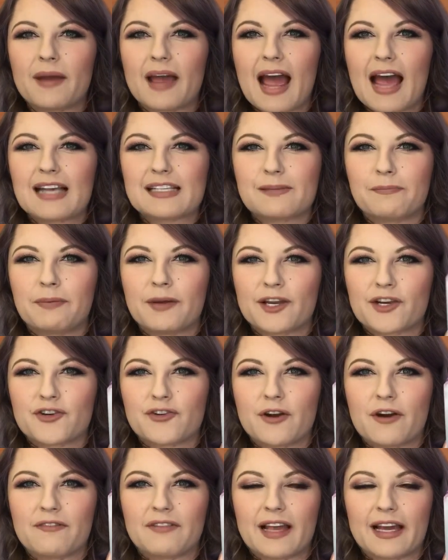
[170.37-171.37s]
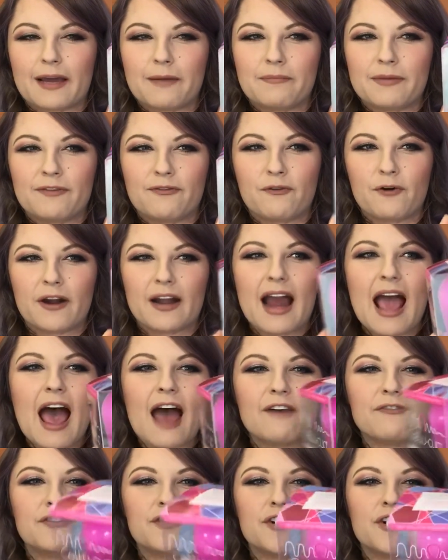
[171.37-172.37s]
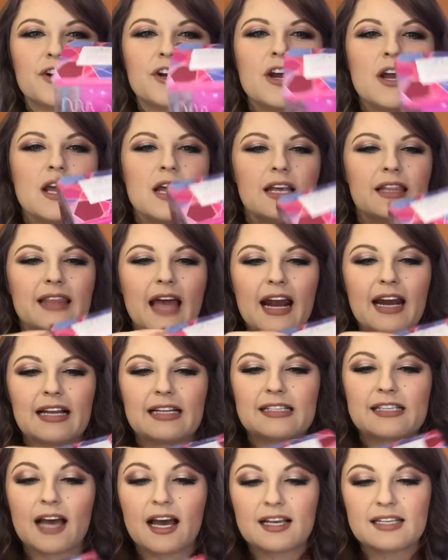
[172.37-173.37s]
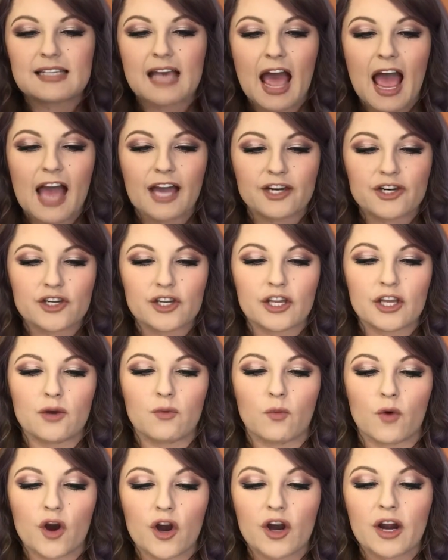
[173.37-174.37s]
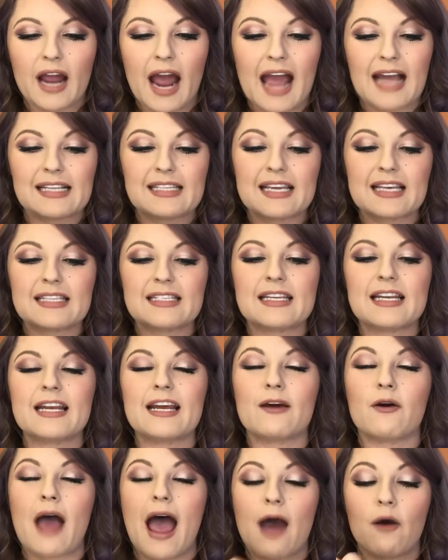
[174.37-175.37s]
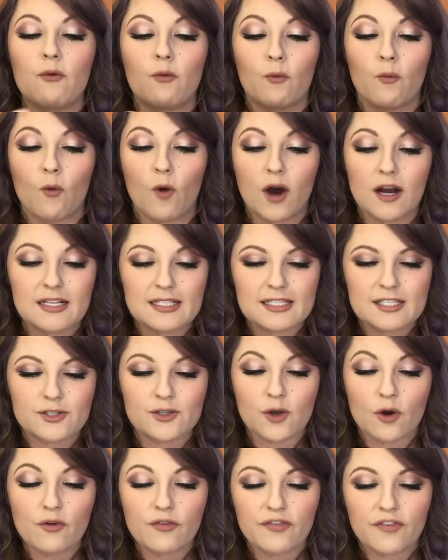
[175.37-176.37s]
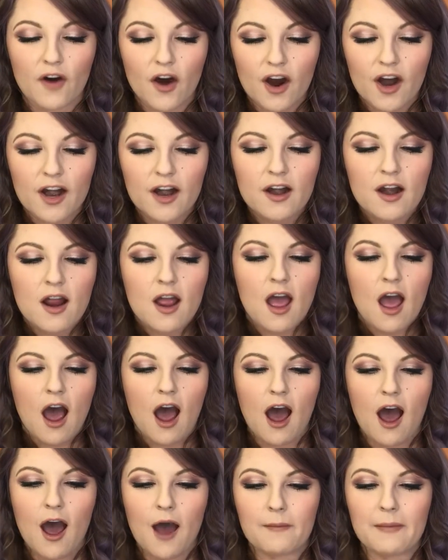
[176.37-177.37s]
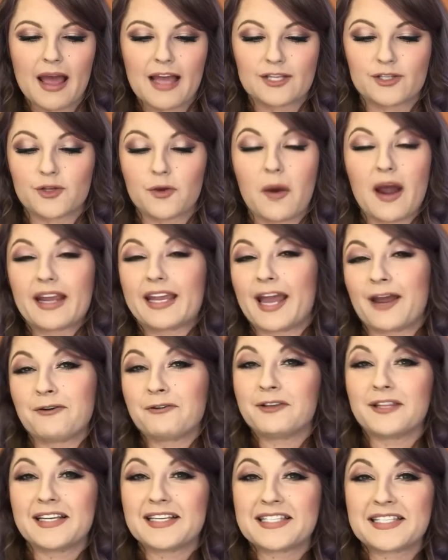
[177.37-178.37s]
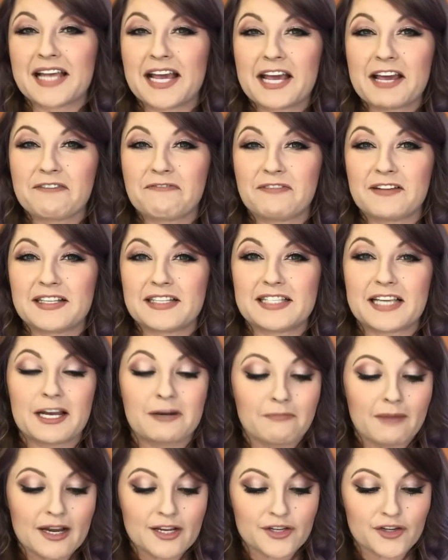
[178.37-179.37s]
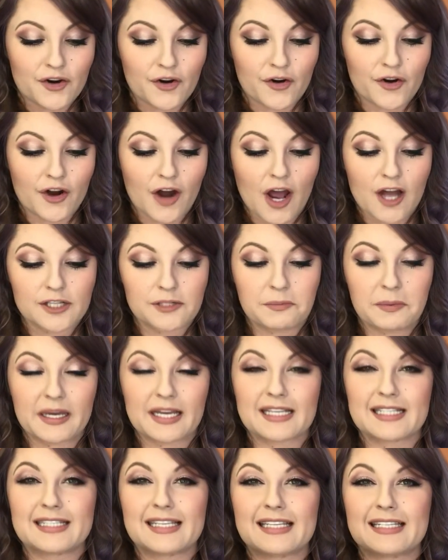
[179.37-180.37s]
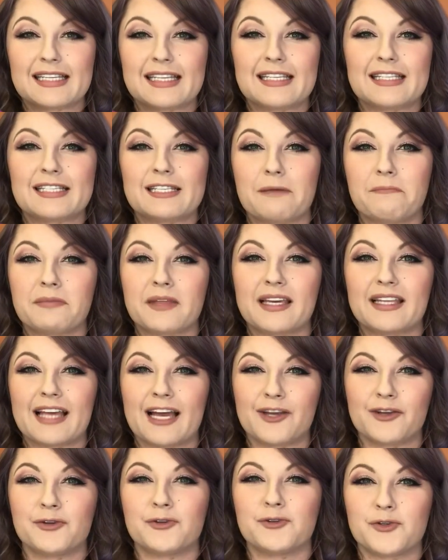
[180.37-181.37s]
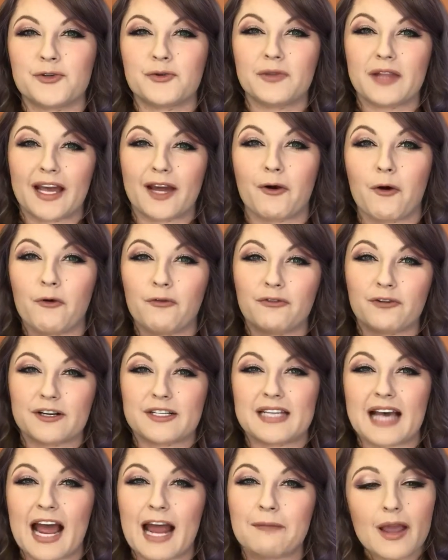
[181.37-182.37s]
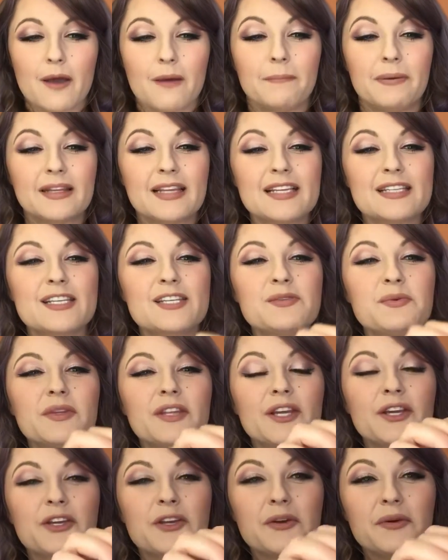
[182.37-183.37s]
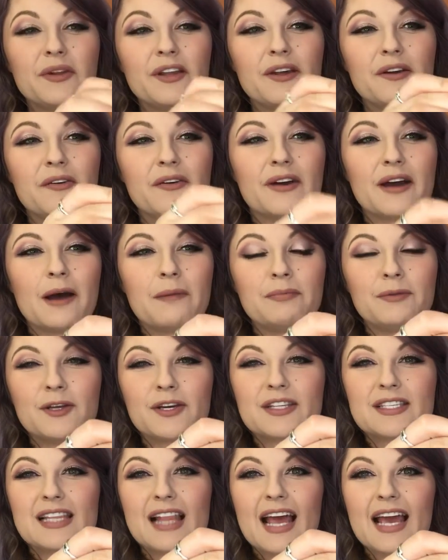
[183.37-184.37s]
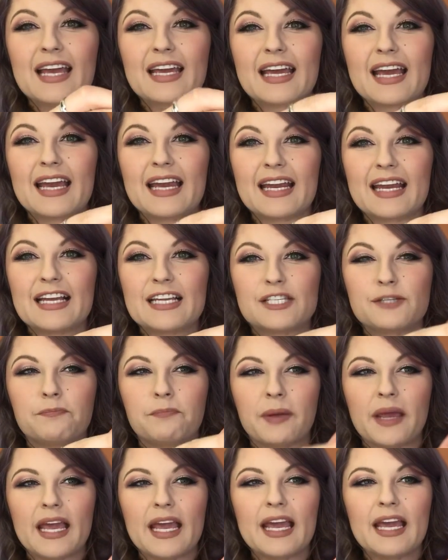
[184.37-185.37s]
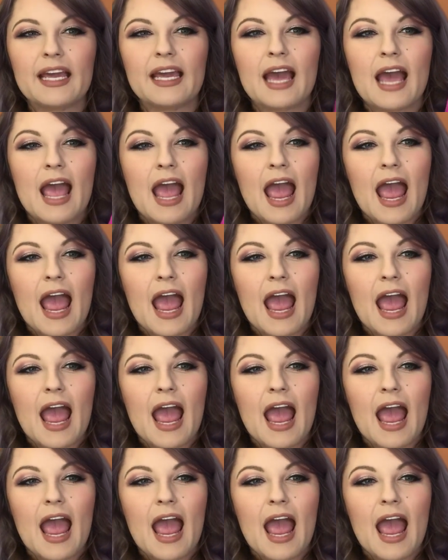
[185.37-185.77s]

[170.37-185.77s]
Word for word: It has a picture of like a before and after that it does actually work. I tested it out once so far. Um, so I can't really say if it did much or not because this is something that do like over time. But this is what the cute little cup looks like. It is pink.